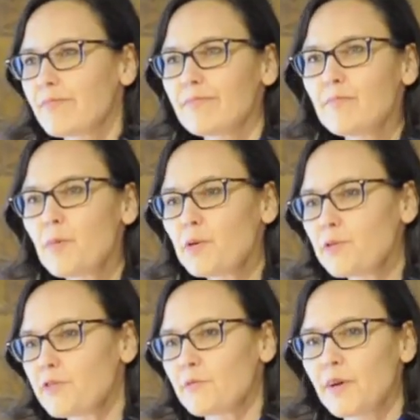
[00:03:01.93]

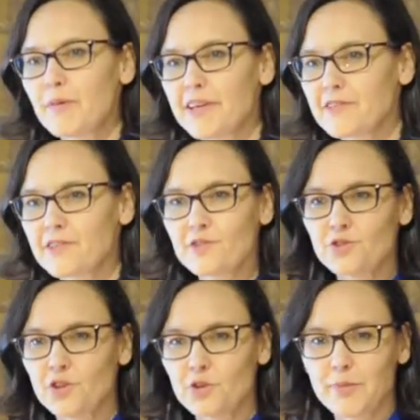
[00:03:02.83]
Most of my patients
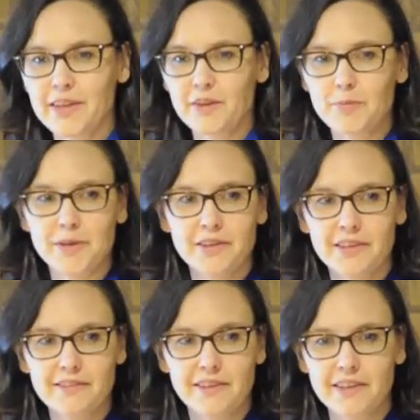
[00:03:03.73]
show me their
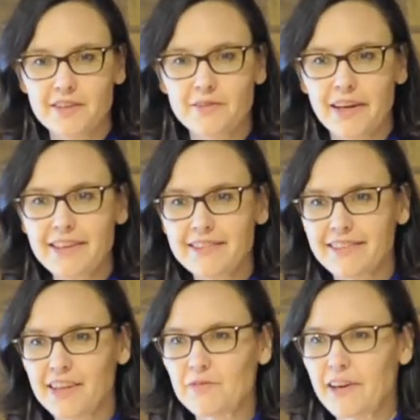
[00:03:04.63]
periods on a device,
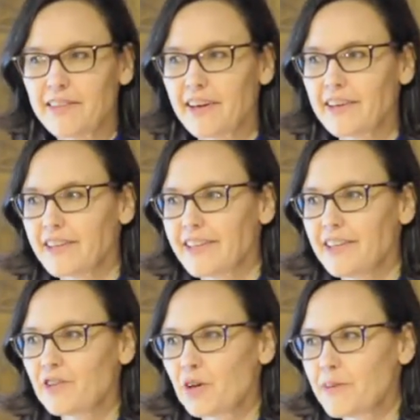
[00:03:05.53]
and I find that
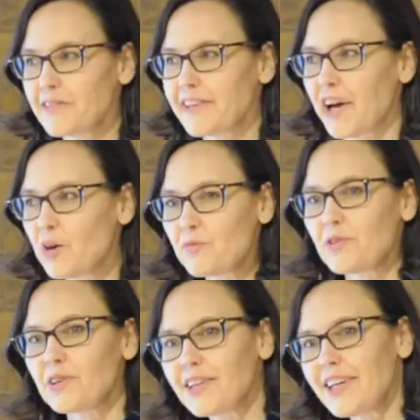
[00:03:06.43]
enormously
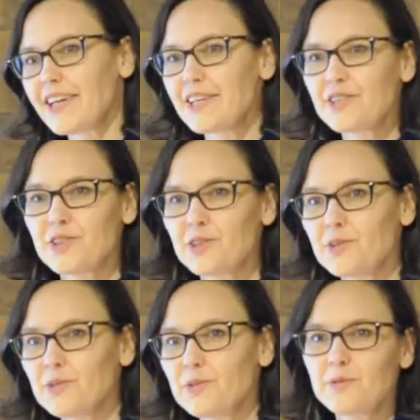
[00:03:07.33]
helpful
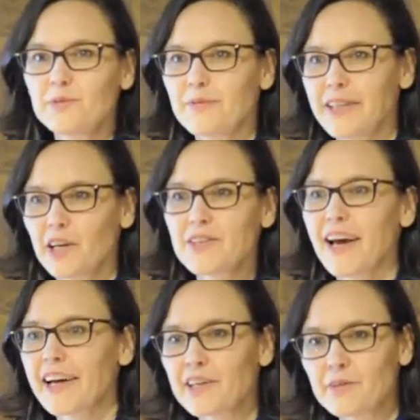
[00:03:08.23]
to
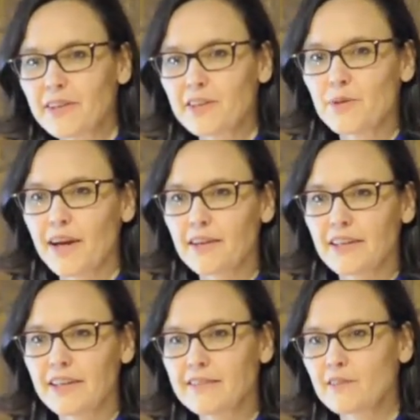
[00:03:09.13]
accurately track
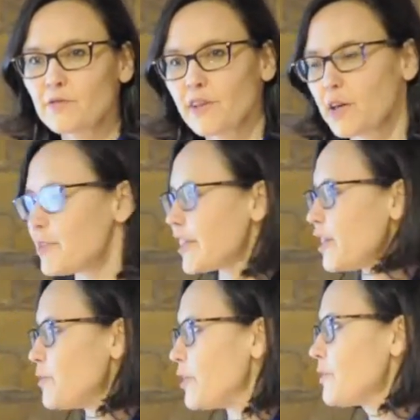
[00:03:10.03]
things and for them to
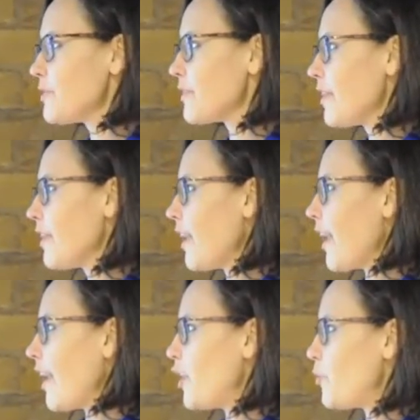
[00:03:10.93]
keep notes.
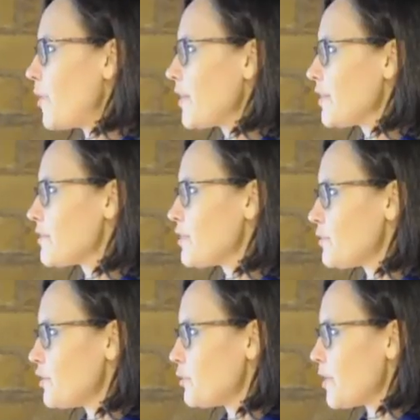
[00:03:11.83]
I listed a
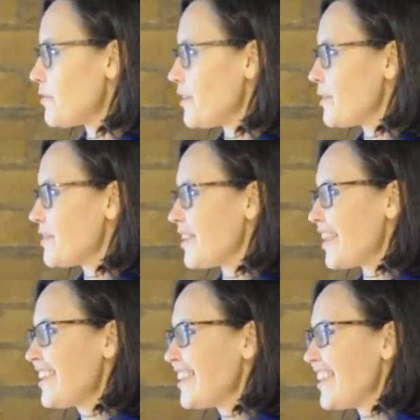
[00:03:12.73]
few of my favorites
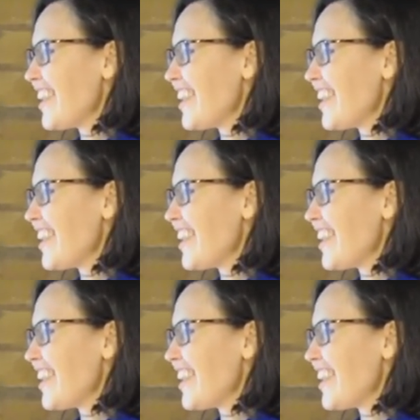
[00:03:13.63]
there.